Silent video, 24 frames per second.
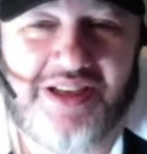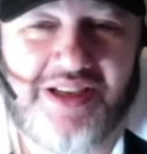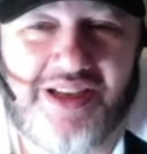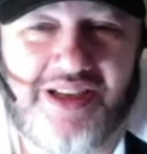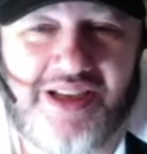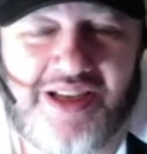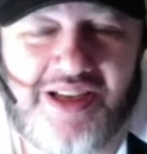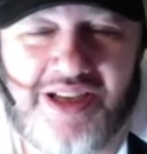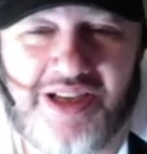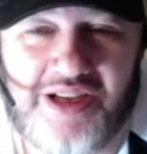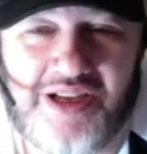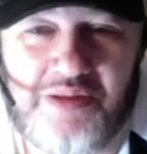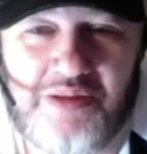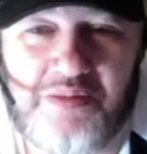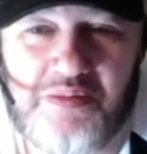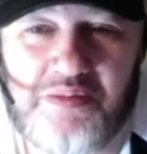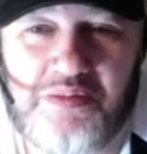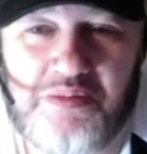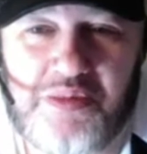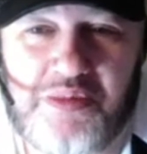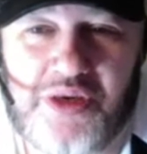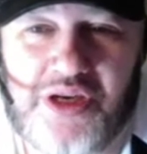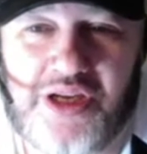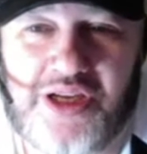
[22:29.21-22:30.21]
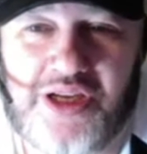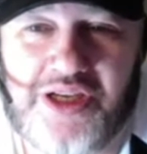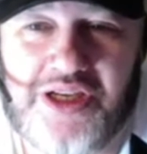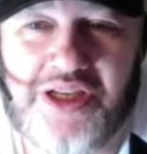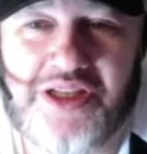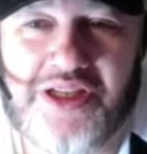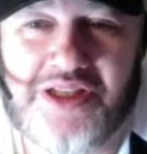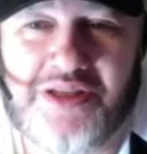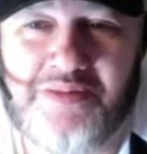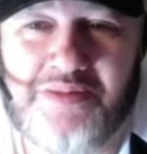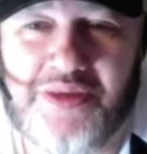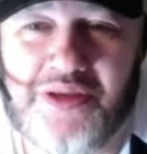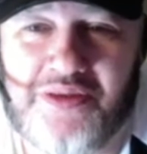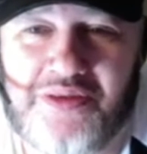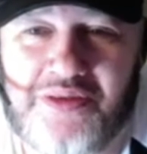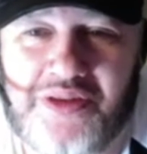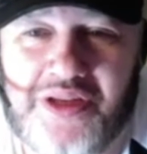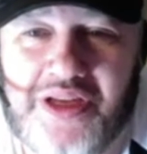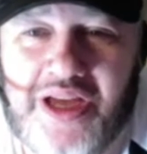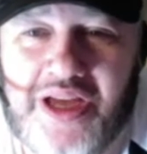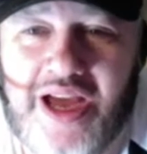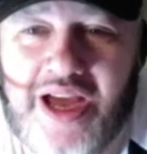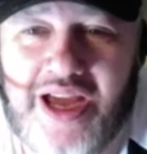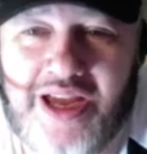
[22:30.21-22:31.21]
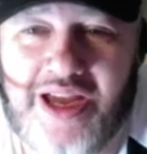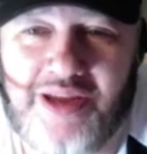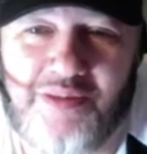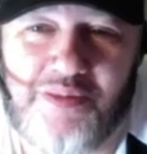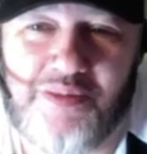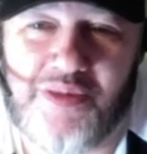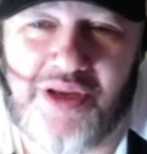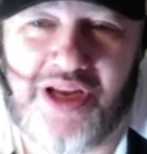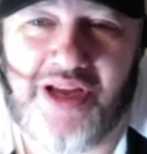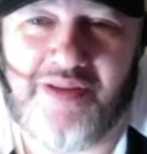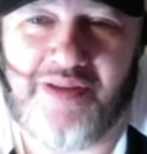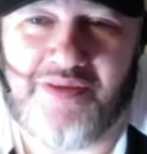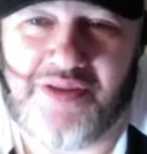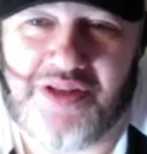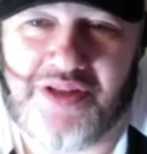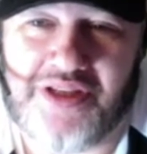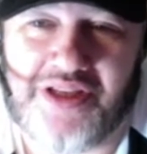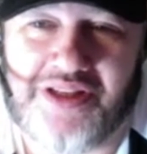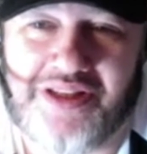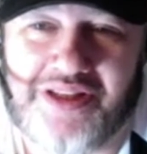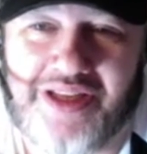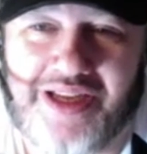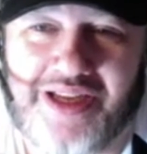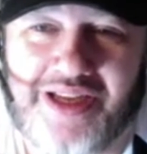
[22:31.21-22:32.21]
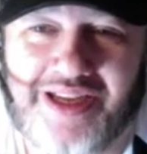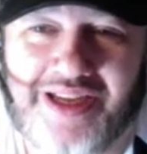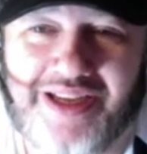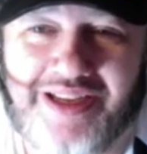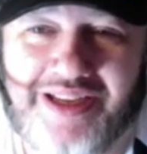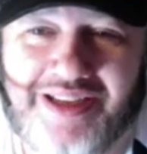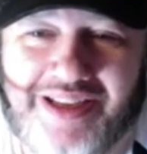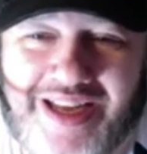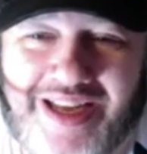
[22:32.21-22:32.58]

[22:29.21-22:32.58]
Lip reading: but I need to build the game, and I haven't done that yet.